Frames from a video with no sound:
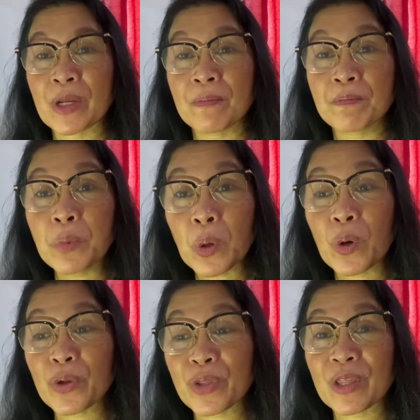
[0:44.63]

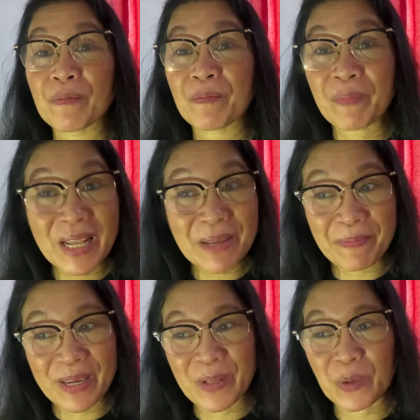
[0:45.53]
both
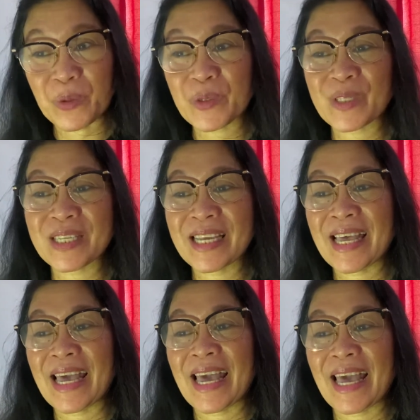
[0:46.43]
Filipinos
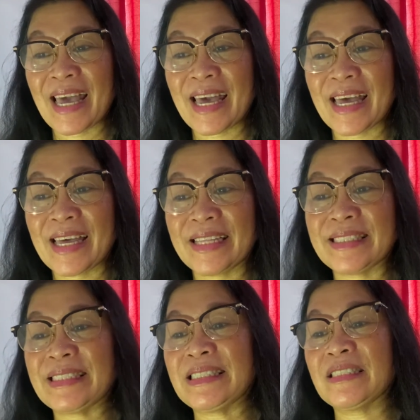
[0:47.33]

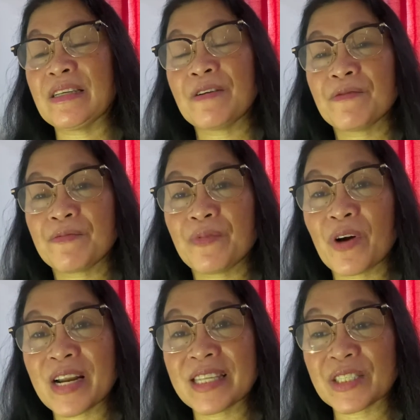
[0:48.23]
and
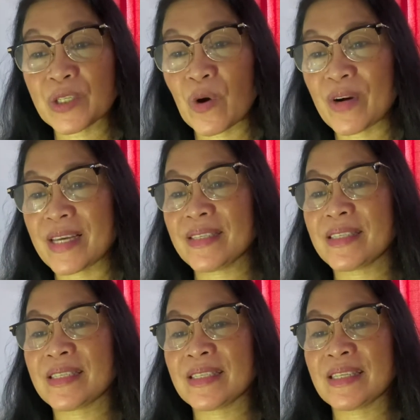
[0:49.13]
foreign
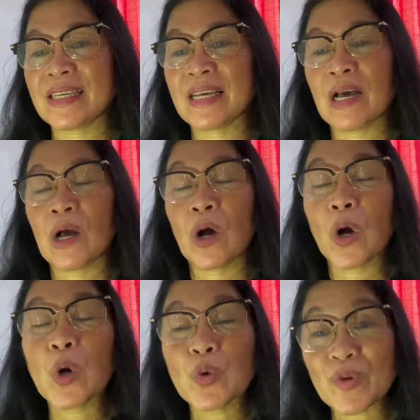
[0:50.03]
tourists
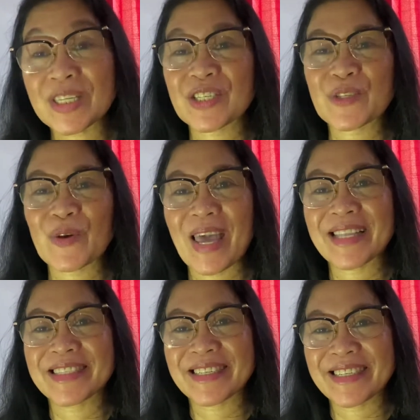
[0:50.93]
who wish to
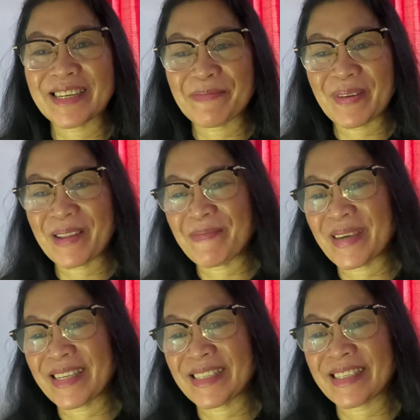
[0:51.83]
enter the
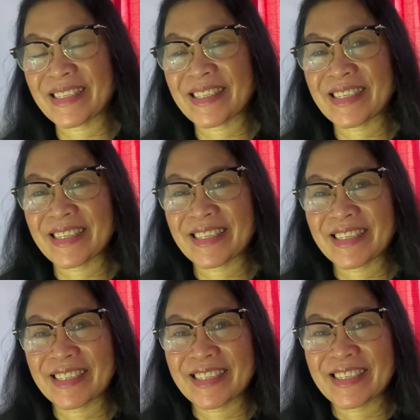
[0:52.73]
Philippines.
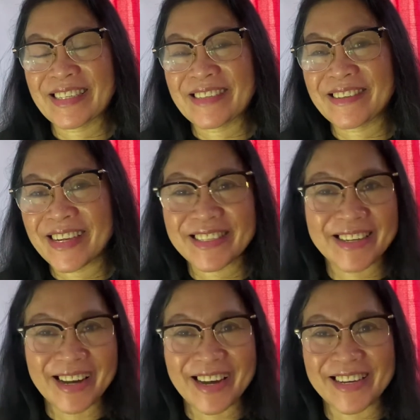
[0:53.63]
Right
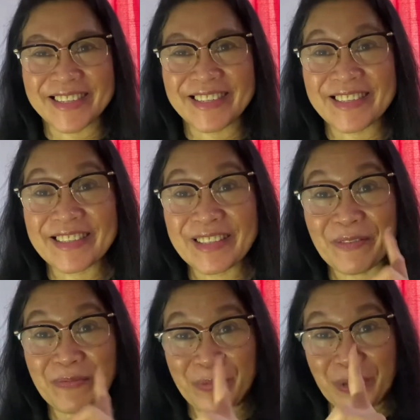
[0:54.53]
guys,
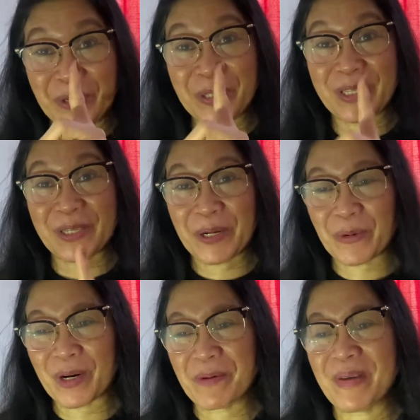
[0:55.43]
the first
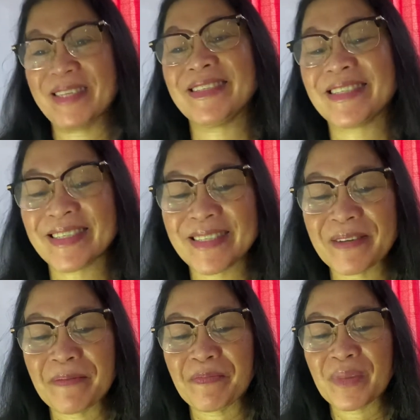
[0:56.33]
requirements,
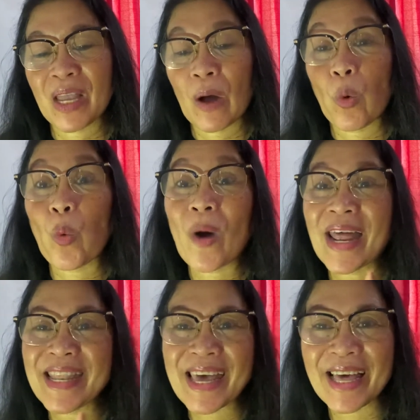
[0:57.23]

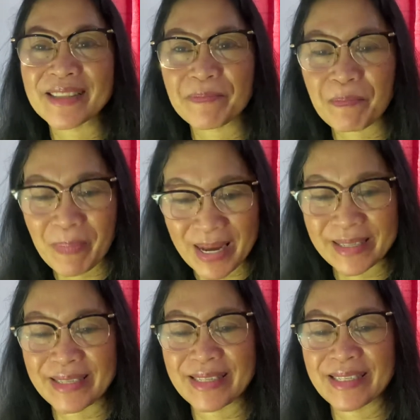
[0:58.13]
One Health
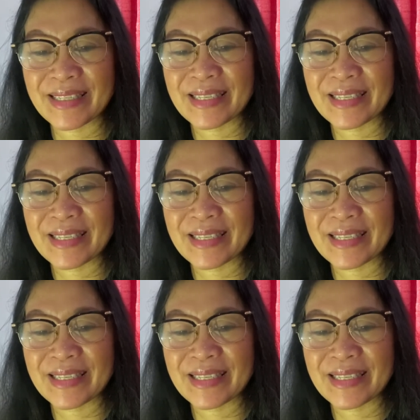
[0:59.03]
Pass.